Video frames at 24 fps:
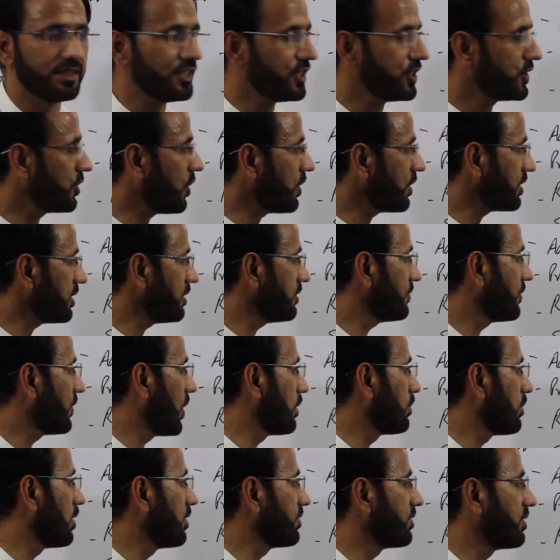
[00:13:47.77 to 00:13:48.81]
The shortened
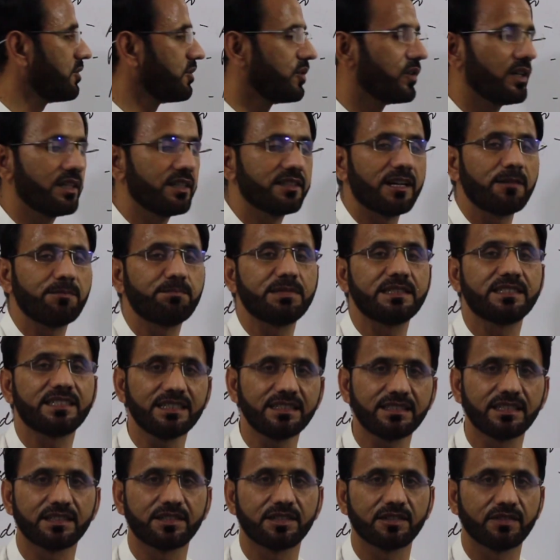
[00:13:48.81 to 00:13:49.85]
form of the word
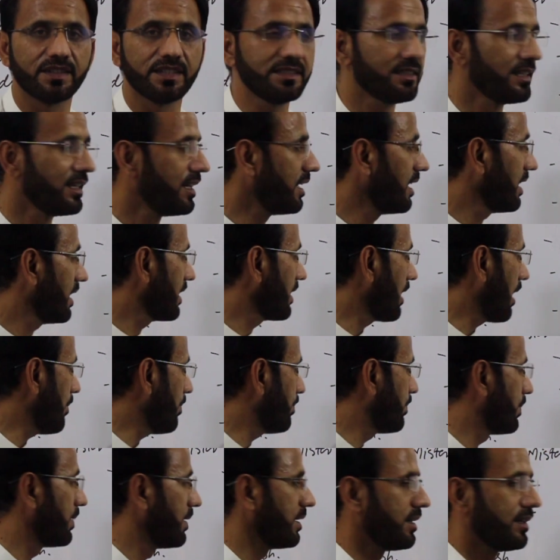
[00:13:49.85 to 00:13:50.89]
representative is
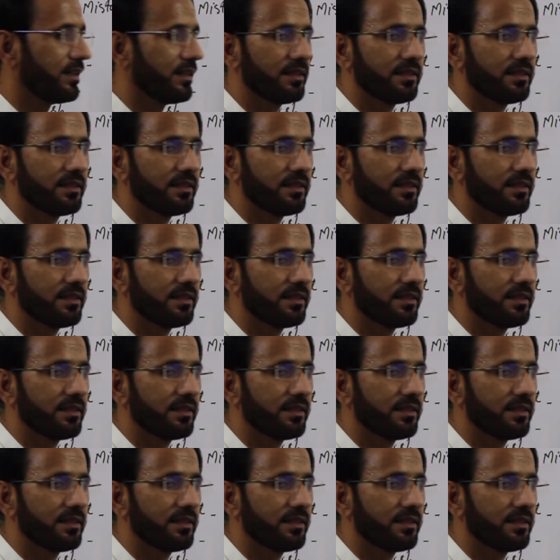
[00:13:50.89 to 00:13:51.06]
rep.